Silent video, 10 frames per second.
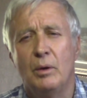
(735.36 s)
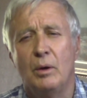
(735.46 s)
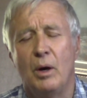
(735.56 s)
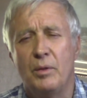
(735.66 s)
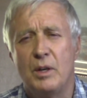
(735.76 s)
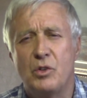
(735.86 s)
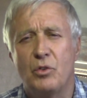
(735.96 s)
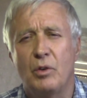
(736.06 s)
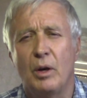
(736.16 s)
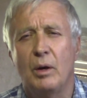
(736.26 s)
on
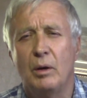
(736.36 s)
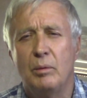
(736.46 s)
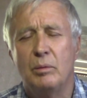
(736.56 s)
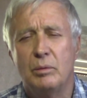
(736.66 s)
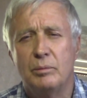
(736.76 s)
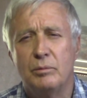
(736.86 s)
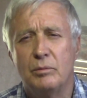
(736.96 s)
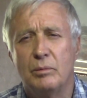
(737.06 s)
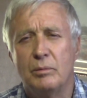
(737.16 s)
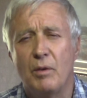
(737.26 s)
this, uh,
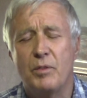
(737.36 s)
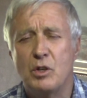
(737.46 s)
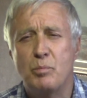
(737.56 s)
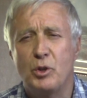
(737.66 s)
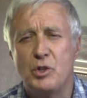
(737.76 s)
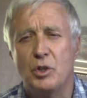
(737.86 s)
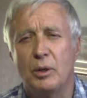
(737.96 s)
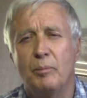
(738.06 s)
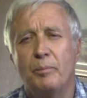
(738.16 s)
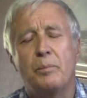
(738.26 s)
of this
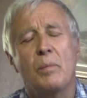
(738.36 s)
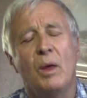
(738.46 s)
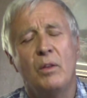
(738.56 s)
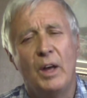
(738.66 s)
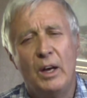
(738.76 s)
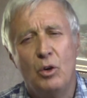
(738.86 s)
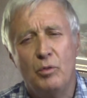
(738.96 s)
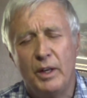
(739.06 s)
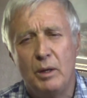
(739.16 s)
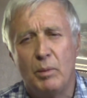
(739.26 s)
preaching. Thank you
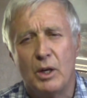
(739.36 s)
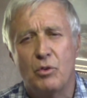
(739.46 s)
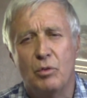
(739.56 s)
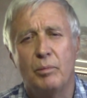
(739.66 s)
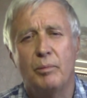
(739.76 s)
very much